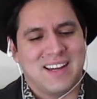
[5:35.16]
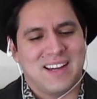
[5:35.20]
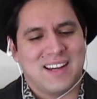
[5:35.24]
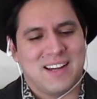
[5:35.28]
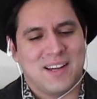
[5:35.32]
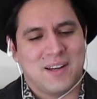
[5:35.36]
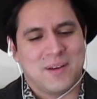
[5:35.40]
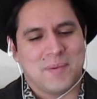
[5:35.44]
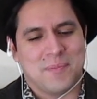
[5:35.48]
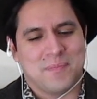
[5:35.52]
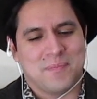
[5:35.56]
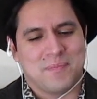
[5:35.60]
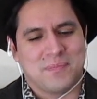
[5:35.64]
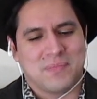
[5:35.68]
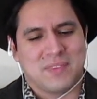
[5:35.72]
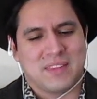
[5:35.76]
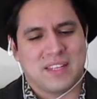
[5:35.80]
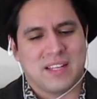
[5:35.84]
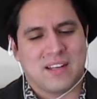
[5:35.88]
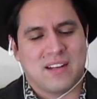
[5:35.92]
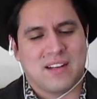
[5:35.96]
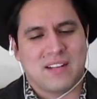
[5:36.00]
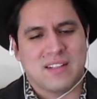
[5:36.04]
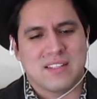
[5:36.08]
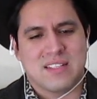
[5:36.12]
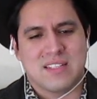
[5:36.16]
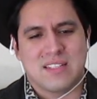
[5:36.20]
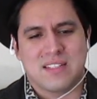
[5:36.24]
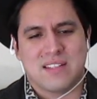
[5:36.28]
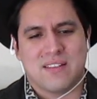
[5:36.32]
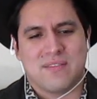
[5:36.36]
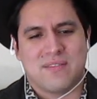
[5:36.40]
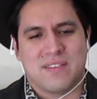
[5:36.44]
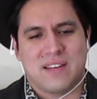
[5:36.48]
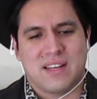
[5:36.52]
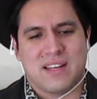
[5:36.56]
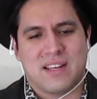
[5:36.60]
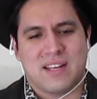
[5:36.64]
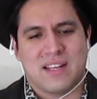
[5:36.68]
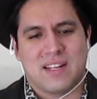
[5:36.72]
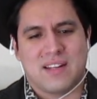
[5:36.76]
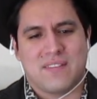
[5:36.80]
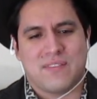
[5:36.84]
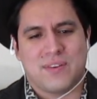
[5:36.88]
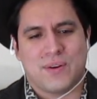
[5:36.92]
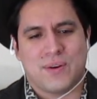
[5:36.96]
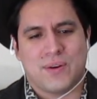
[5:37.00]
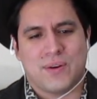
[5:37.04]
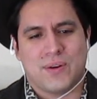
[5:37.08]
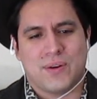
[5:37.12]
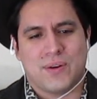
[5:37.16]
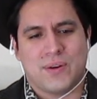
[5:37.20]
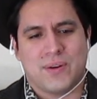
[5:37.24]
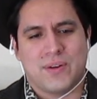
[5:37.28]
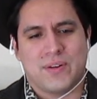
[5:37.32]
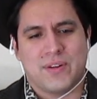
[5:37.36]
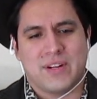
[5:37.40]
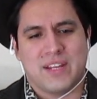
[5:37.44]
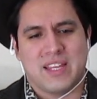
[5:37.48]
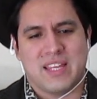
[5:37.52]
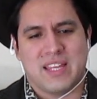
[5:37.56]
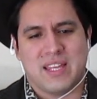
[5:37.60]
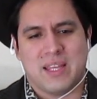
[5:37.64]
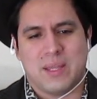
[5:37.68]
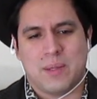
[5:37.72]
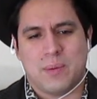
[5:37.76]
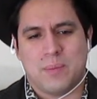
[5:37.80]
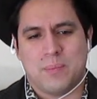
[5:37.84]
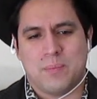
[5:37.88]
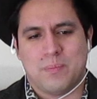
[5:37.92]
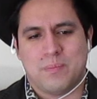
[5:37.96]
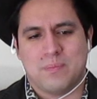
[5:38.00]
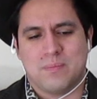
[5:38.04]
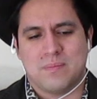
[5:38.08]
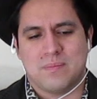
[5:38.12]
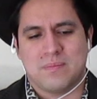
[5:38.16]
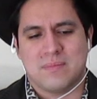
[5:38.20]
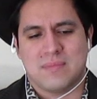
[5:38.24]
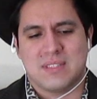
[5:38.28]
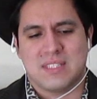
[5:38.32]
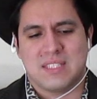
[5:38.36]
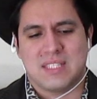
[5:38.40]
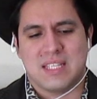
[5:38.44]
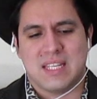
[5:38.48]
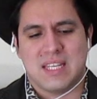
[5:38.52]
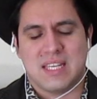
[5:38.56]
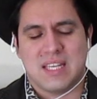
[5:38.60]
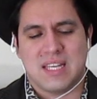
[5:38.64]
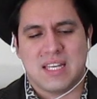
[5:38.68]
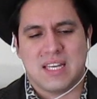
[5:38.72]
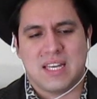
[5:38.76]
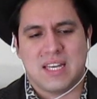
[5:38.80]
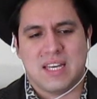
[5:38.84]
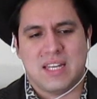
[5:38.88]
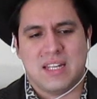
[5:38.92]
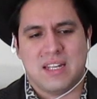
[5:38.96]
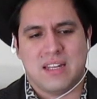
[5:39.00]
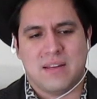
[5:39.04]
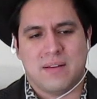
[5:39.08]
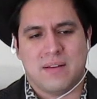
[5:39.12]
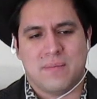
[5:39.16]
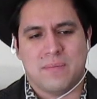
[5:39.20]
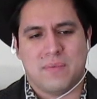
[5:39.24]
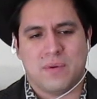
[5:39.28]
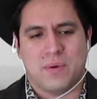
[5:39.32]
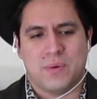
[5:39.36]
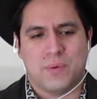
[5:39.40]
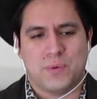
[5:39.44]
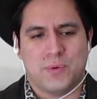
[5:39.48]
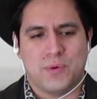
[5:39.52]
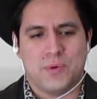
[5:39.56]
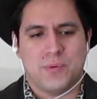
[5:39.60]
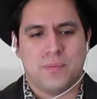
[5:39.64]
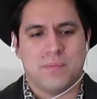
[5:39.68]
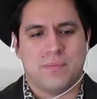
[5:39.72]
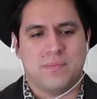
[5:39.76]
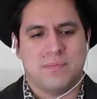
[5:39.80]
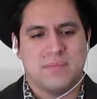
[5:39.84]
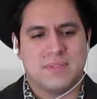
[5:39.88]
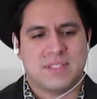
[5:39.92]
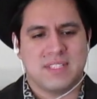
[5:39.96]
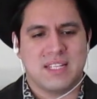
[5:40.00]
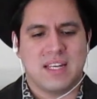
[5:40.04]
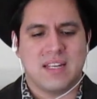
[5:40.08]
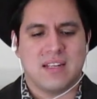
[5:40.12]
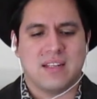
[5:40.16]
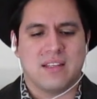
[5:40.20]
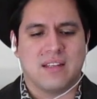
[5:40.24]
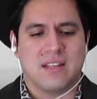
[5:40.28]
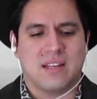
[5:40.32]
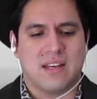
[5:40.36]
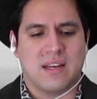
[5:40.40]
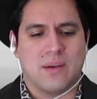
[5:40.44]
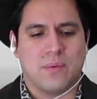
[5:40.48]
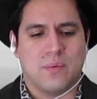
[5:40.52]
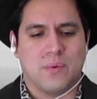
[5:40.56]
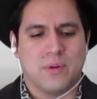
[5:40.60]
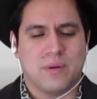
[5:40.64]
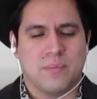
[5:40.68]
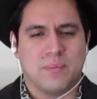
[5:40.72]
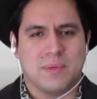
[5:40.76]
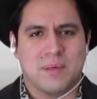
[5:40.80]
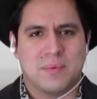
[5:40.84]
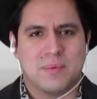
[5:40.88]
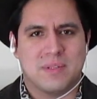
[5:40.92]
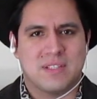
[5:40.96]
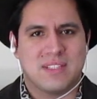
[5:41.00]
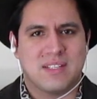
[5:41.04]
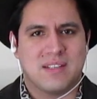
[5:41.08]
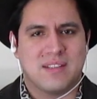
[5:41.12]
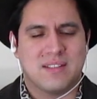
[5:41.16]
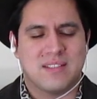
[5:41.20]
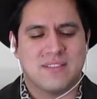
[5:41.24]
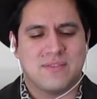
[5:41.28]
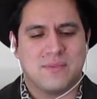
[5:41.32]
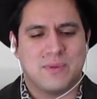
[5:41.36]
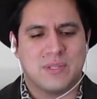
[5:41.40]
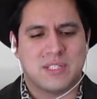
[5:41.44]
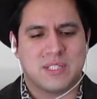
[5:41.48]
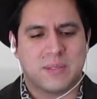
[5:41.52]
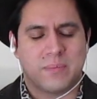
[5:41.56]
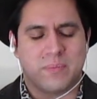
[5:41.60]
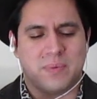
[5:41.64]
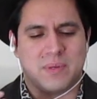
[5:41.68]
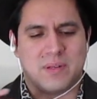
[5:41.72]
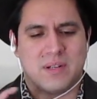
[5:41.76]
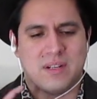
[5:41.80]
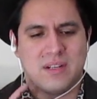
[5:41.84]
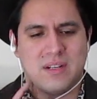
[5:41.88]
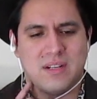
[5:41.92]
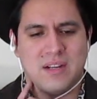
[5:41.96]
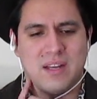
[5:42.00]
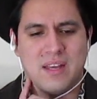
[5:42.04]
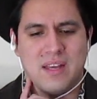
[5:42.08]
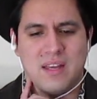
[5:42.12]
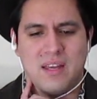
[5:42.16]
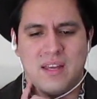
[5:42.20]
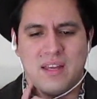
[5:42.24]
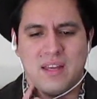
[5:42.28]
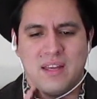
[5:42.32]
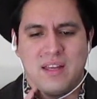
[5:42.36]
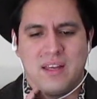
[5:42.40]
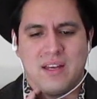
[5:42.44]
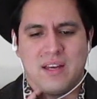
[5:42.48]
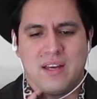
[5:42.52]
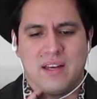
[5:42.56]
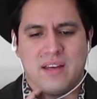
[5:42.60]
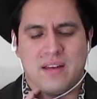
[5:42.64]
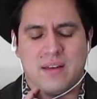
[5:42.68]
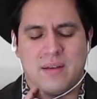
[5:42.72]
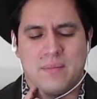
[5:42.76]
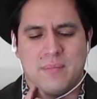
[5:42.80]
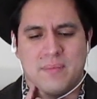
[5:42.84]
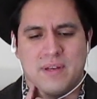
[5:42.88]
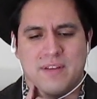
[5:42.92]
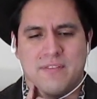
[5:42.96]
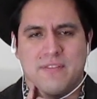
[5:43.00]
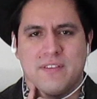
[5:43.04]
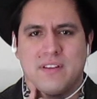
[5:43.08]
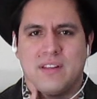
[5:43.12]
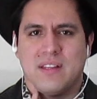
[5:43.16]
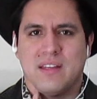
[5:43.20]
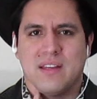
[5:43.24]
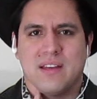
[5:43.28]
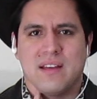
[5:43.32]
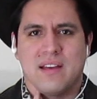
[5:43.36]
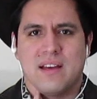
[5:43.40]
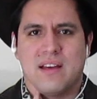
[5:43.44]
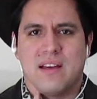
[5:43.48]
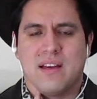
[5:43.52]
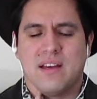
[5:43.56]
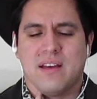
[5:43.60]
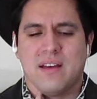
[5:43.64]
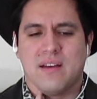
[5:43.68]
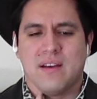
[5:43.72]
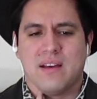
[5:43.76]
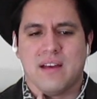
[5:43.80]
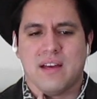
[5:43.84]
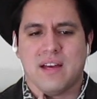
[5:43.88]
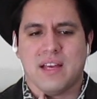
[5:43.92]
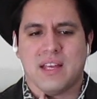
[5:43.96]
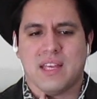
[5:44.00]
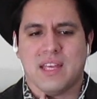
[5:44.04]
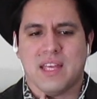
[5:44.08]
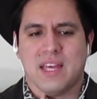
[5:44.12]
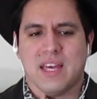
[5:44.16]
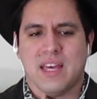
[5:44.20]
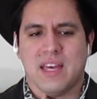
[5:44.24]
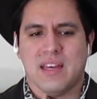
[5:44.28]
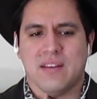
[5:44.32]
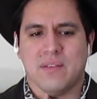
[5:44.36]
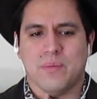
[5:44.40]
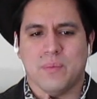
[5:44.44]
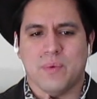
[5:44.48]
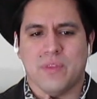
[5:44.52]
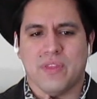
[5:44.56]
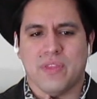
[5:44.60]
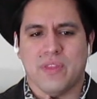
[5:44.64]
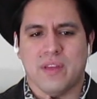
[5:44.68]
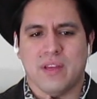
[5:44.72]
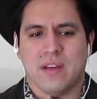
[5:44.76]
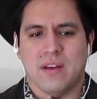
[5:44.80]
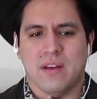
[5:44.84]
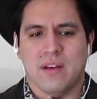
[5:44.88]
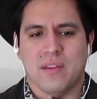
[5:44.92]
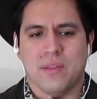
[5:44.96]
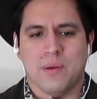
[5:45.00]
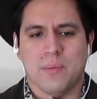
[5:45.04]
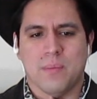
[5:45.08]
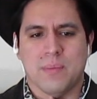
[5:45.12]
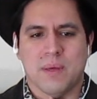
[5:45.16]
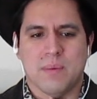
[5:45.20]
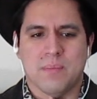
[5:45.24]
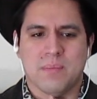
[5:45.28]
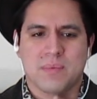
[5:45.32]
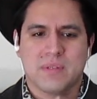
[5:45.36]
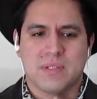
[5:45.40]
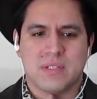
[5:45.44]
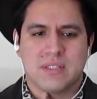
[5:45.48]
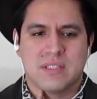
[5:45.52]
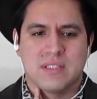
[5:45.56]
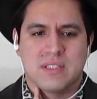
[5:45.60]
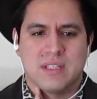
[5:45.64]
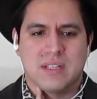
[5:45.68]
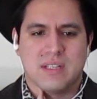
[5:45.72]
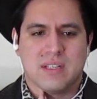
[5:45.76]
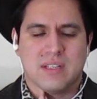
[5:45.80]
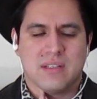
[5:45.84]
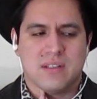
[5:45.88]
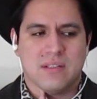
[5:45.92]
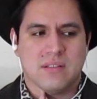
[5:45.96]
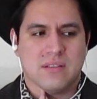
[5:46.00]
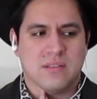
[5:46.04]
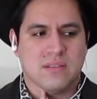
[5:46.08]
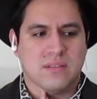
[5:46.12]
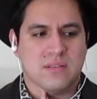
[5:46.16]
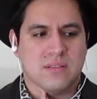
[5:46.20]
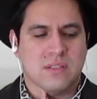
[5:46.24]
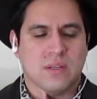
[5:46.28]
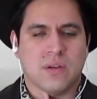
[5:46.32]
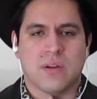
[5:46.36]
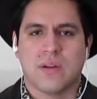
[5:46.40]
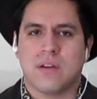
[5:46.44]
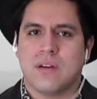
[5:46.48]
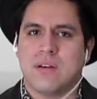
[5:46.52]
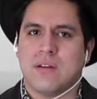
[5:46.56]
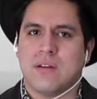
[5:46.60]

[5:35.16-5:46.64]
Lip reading: Like honestly, if I kind of heard him sing in a group setting, I wouldn't be able to tell his voice apart. I feel like I can with like other members, like Do